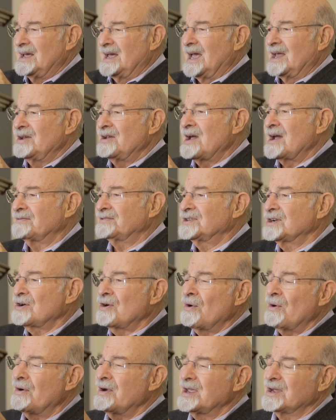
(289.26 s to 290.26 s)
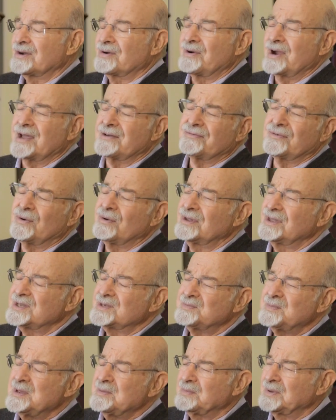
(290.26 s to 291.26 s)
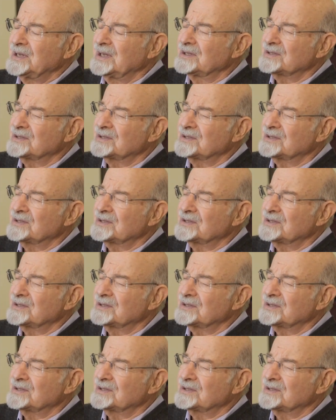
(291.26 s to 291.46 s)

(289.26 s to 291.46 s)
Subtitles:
And you have to choreograph all these people